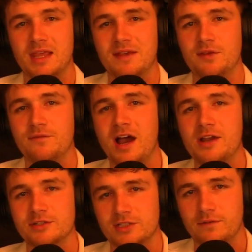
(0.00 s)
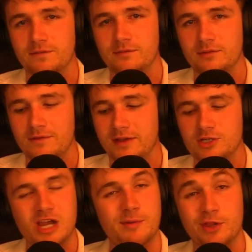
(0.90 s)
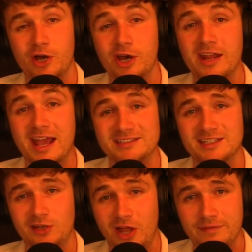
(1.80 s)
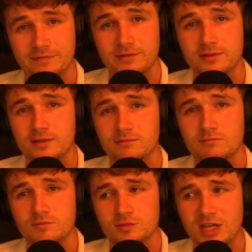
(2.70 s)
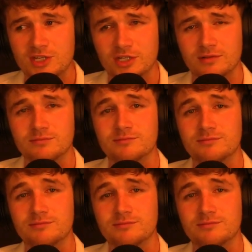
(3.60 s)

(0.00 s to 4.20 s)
If you find yourself living a Jabba the Hutt-esque life, change it.